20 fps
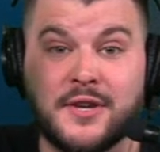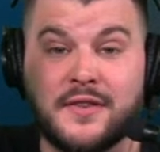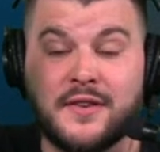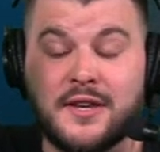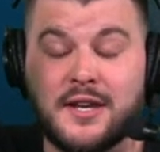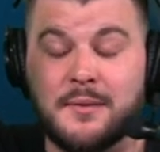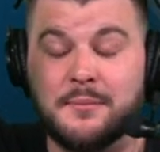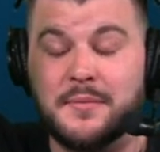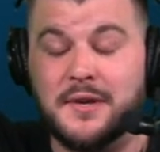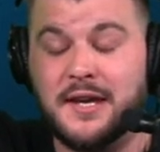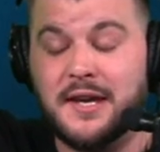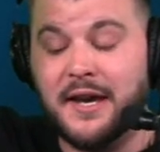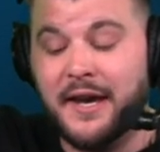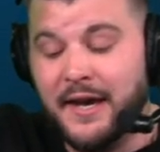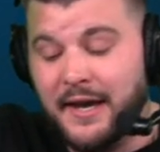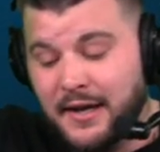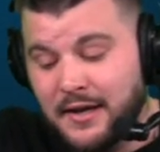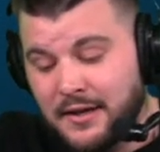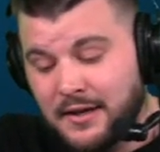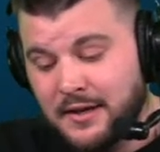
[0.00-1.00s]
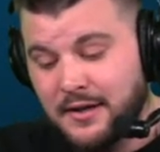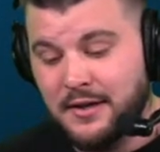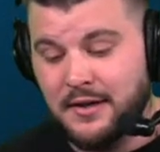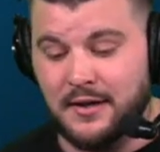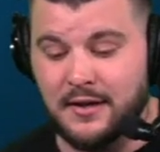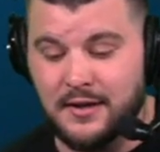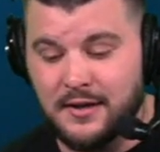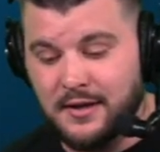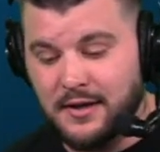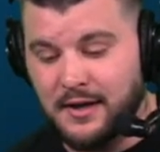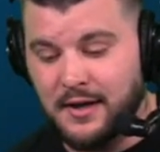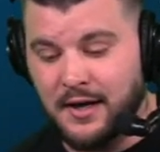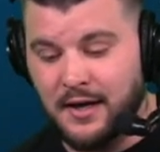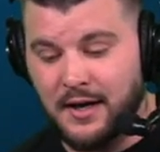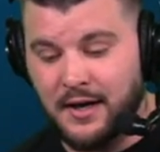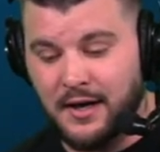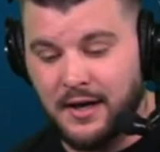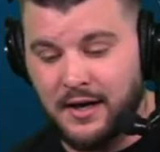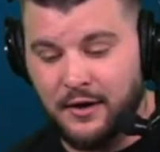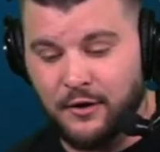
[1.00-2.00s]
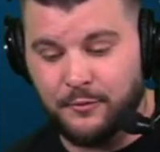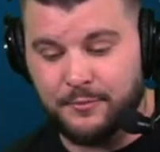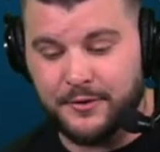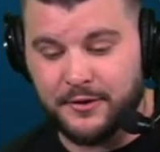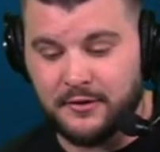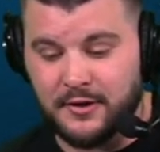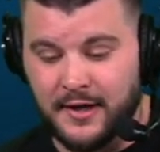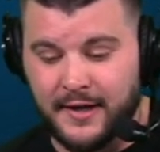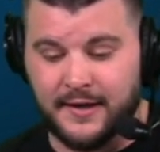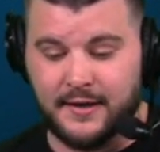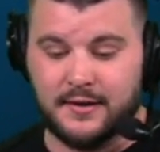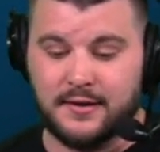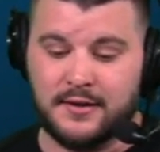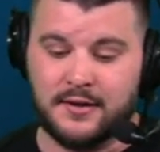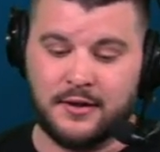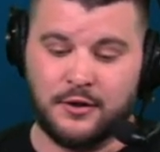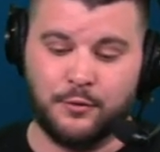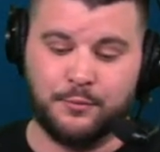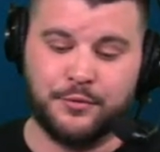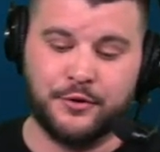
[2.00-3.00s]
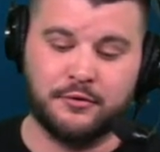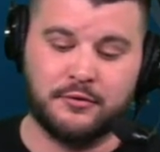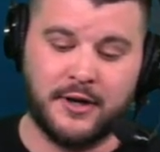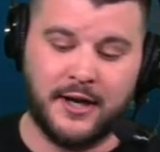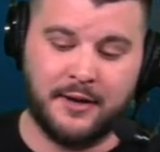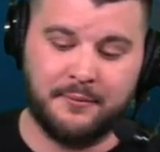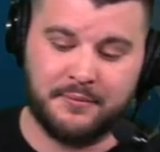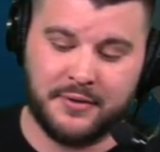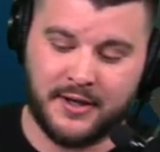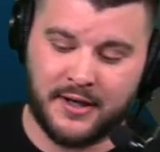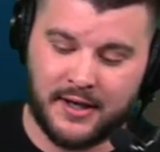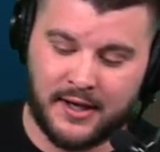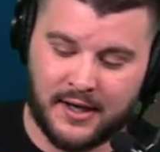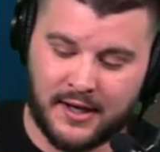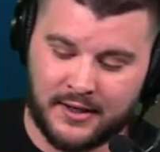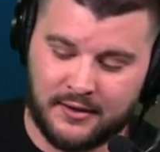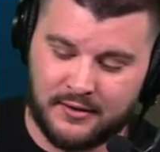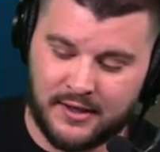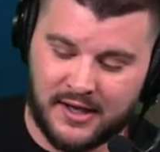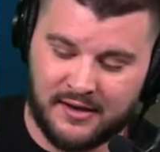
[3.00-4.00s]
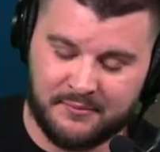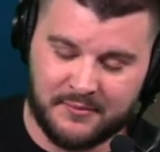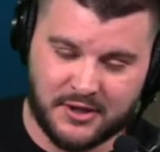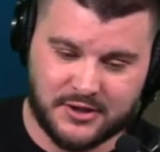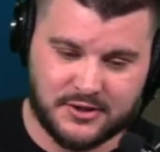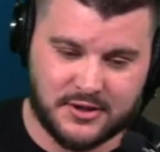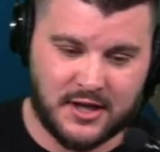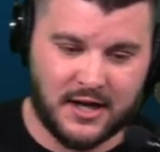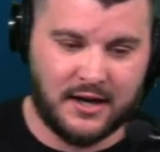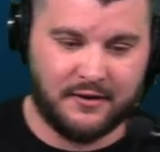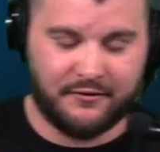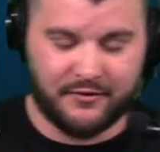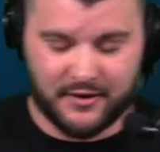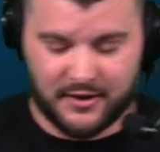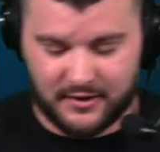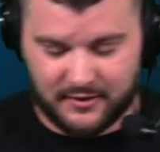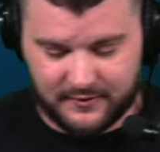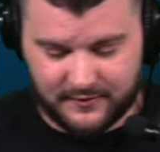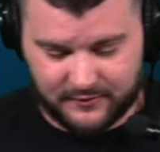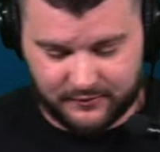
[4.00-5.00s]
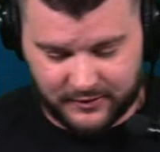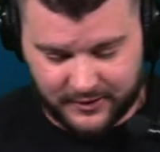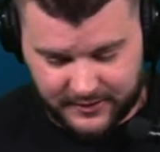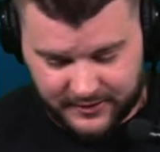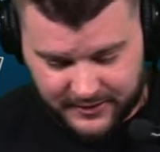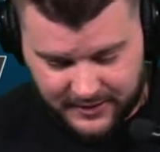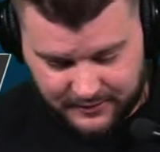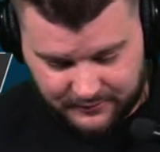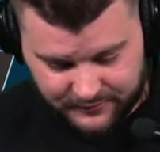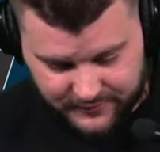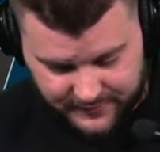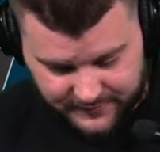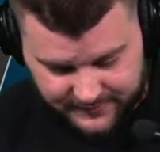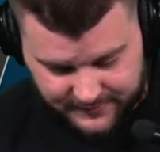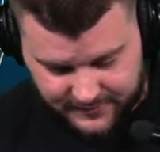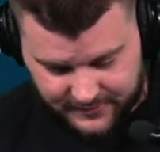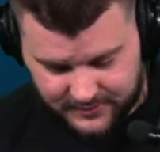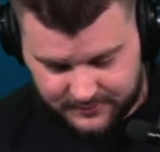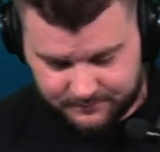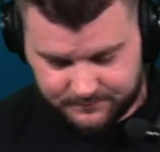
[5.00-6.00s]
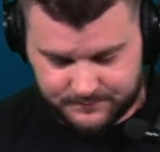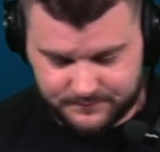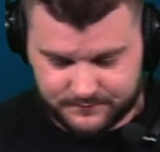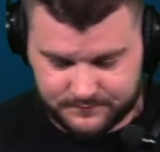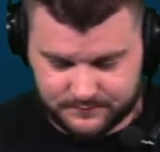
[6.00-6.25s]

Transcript: in the N B A, uh, I hope you're right. I hope you're right, but I don't have much confidence right now in this team.